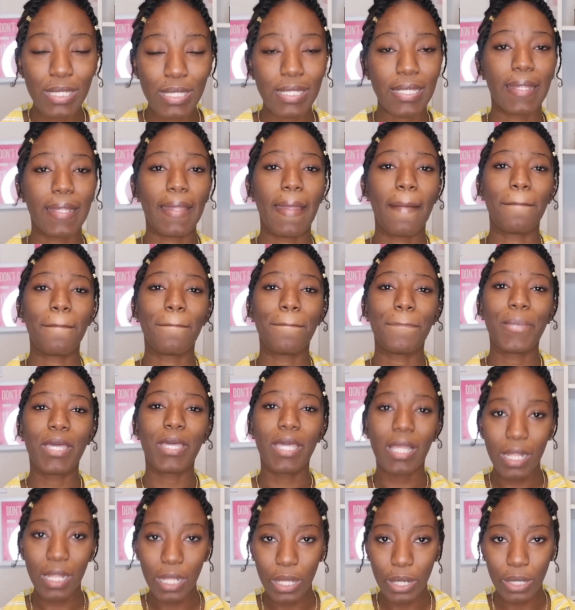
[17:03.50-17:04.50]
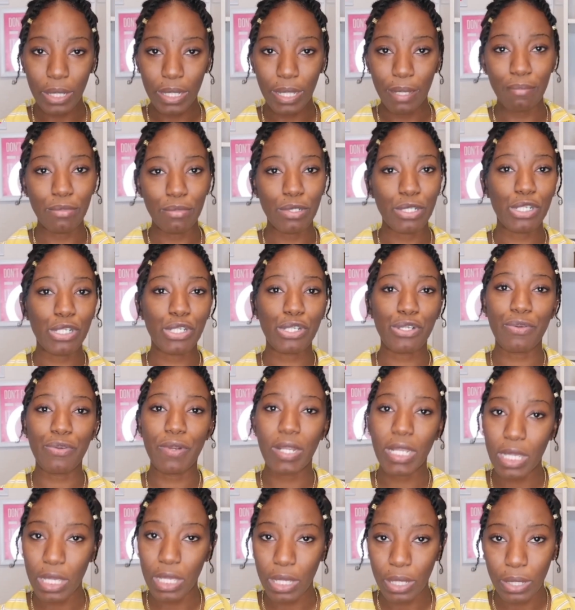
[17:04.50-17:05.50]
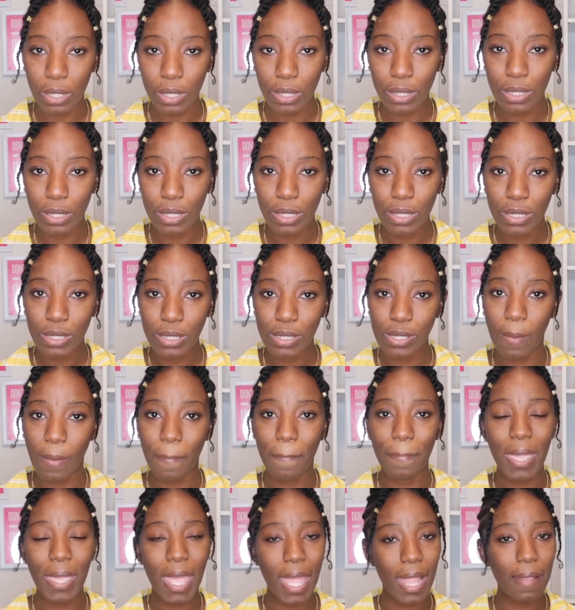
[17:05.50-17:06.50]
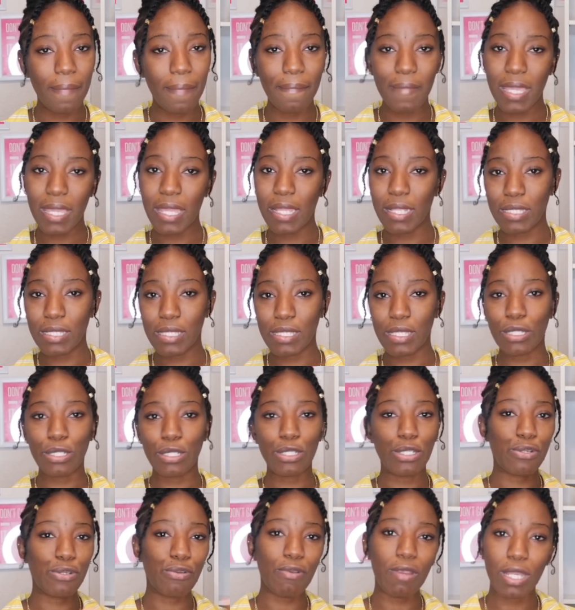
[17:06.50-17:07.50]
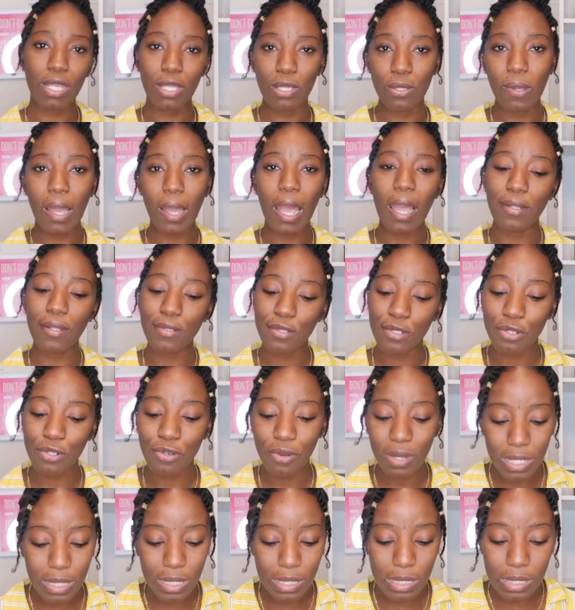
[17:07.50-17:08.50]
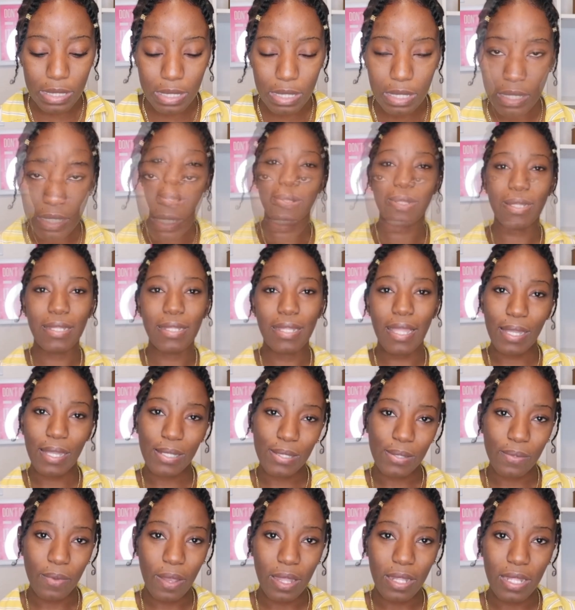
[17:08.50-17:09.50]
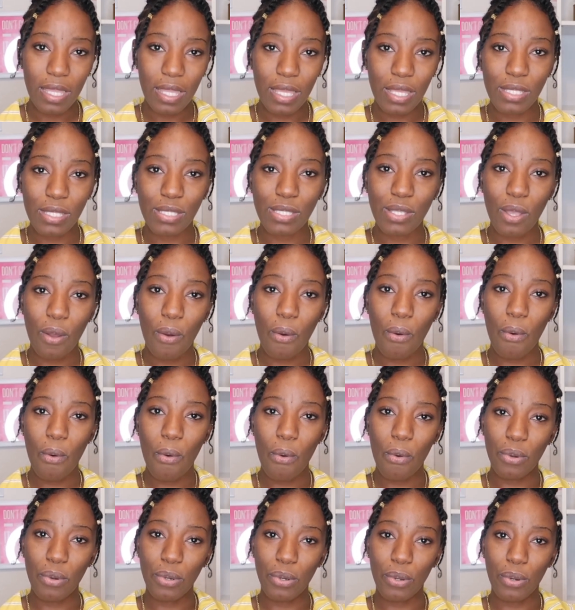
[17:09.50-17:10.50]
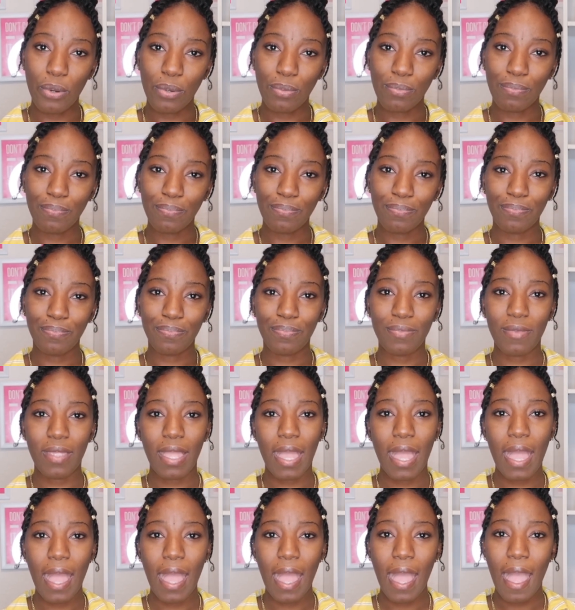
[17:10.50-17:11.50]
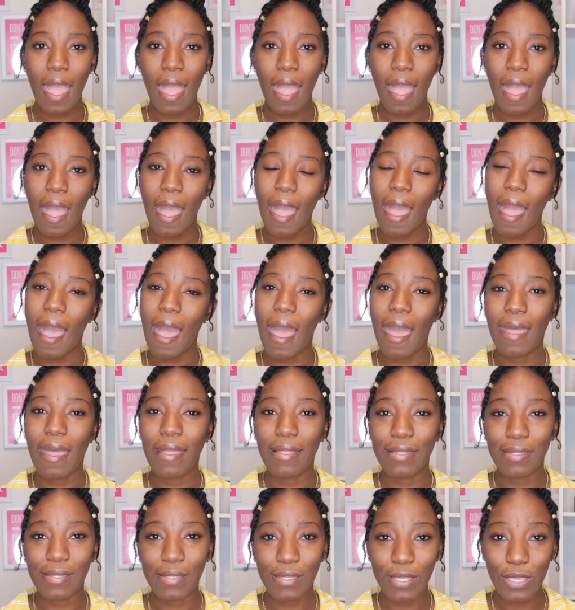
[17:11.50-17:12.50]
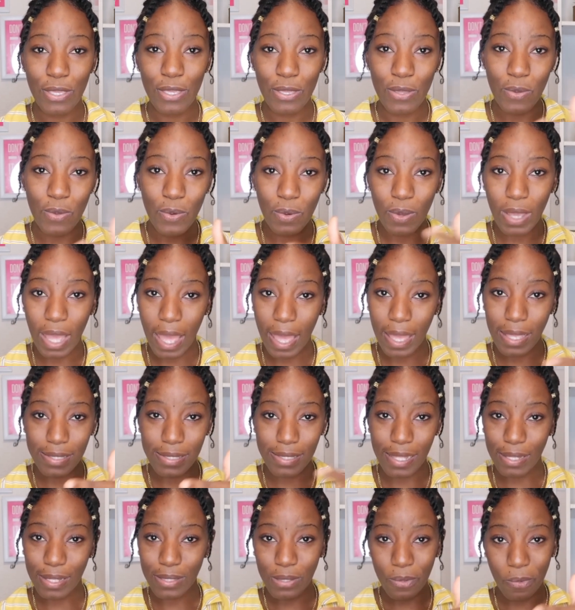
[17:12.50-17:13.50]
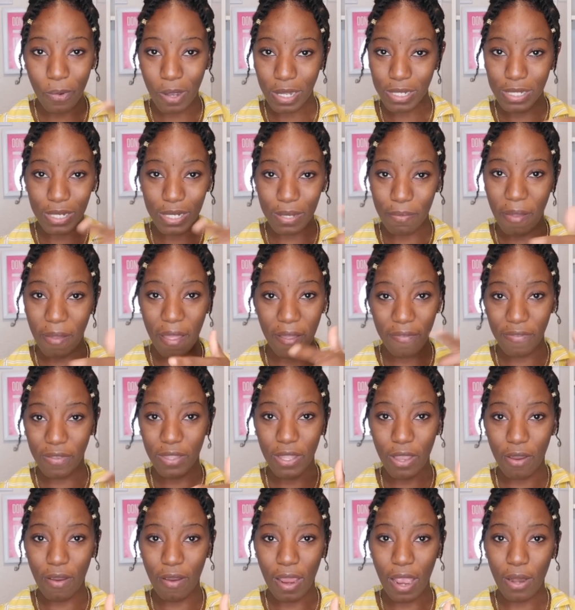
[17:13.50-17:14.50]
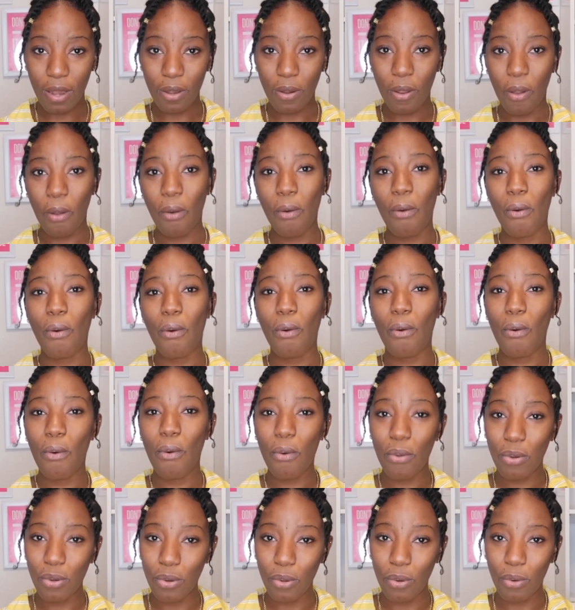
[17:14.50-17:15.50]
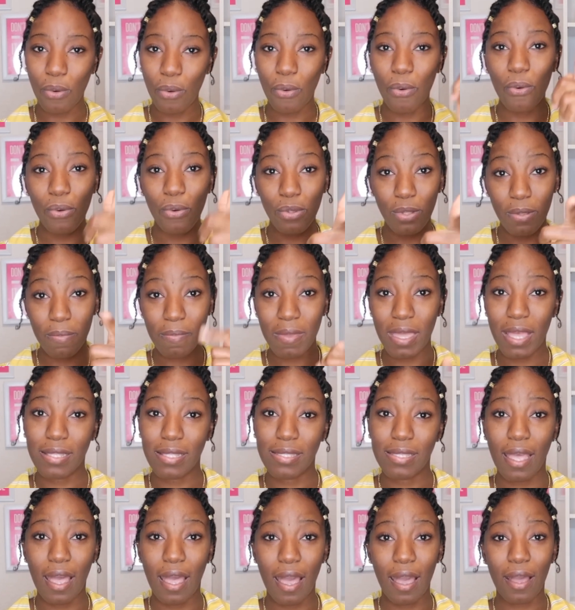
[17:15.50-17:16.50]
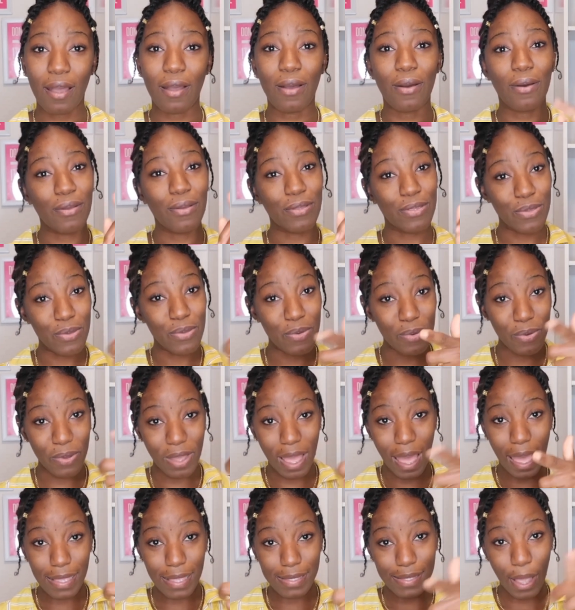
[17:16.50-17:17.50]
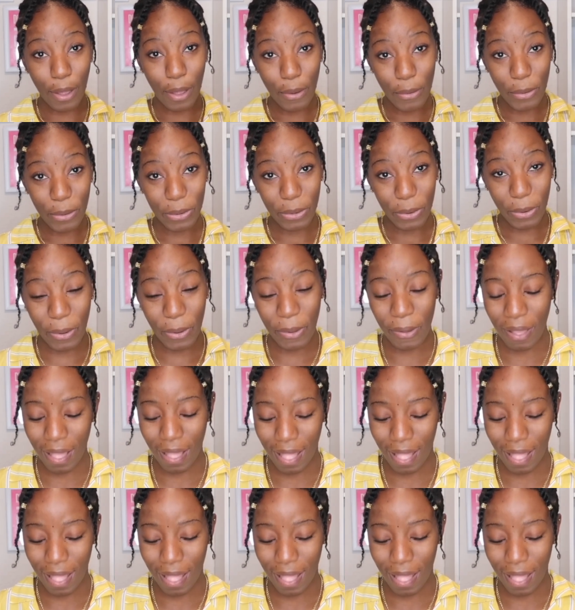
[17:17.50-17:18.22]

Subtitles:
So them pill you, them trick you. So pill means trick, you got tricked. So the next one is UNNU. And you guys that's watching my video right now, UNNU me attack. You guys are UNNU.